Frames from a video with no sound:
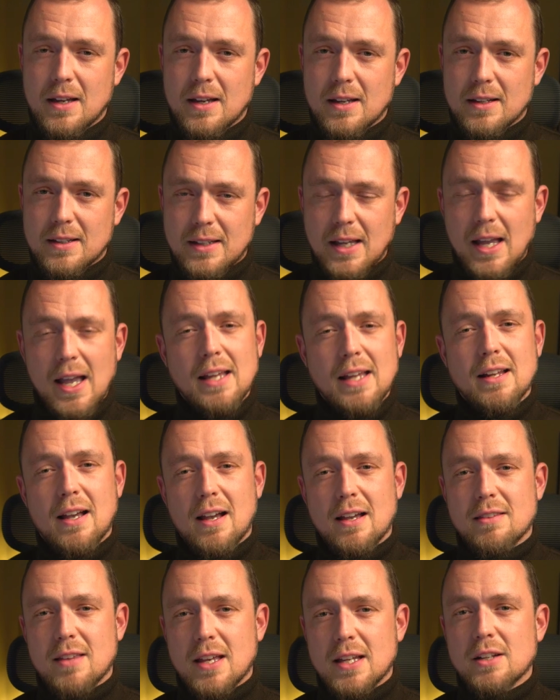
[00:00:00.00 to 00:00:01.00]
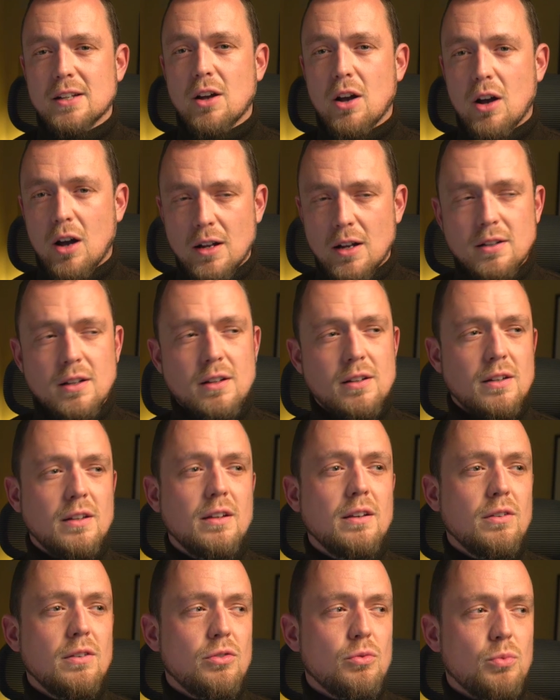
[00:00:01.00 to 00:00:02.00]
Can I then,
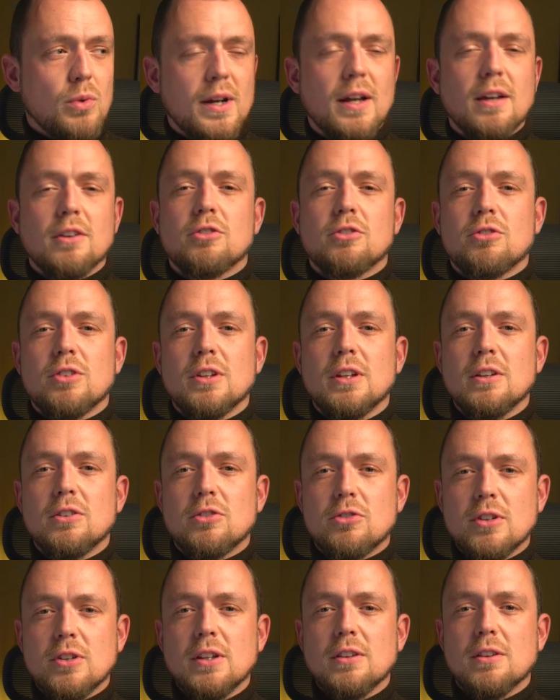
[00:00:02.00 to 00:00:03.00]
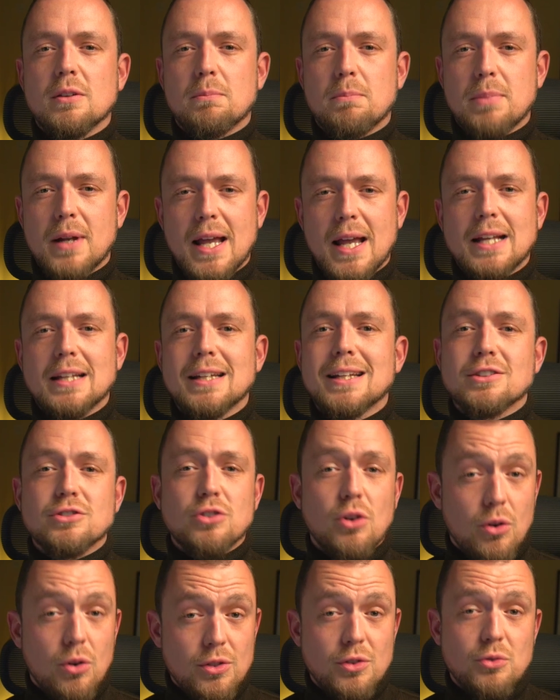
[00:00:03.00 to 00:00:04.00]
underneath what I see the blackness
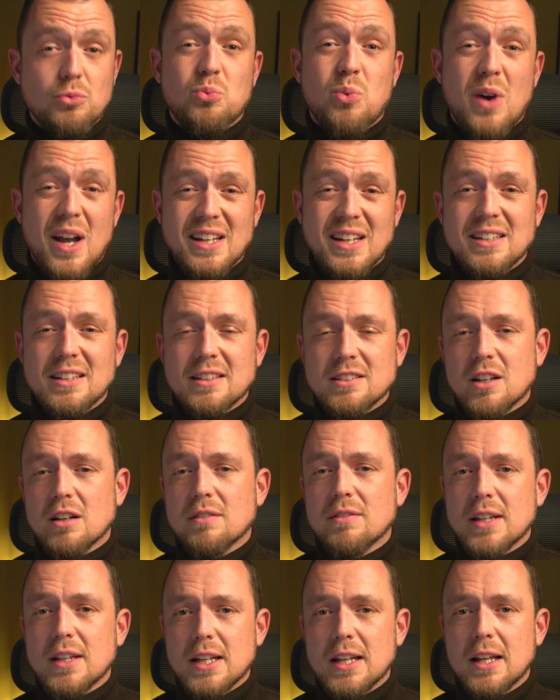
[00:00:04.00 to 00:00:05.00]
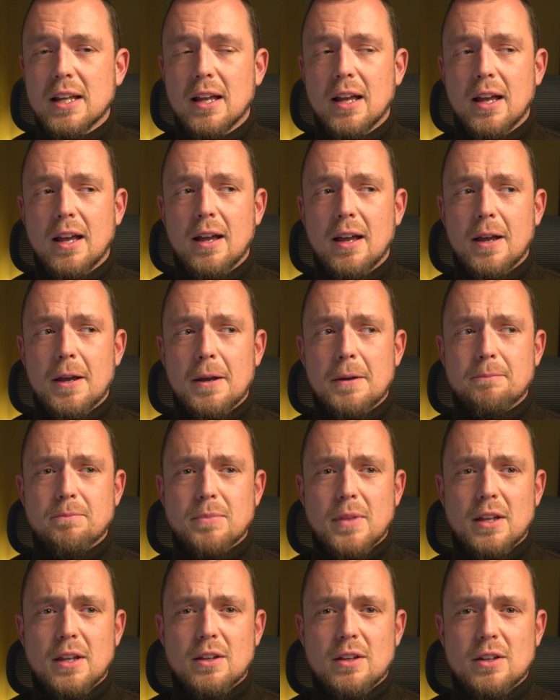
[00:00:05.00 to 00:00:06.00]
or the whiteness of it,
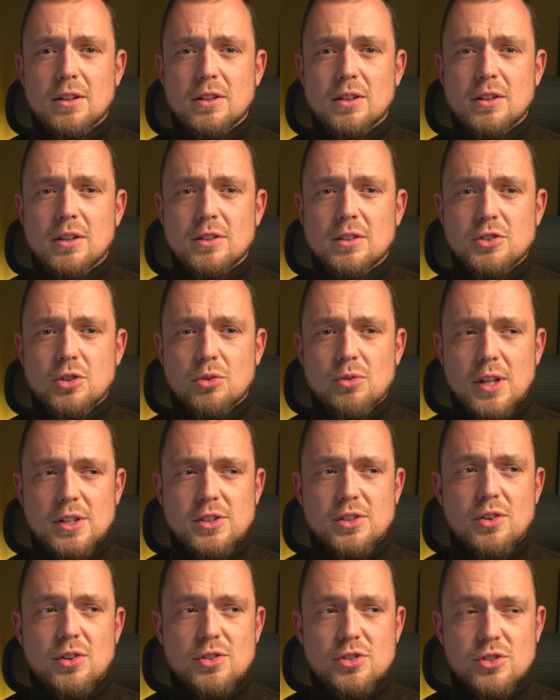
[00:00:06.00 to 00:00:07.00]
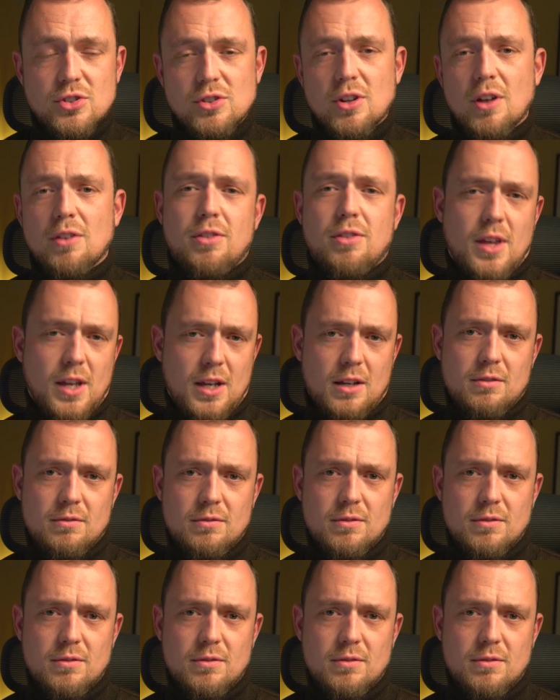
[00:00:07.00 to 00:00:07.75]
so that there's nothing?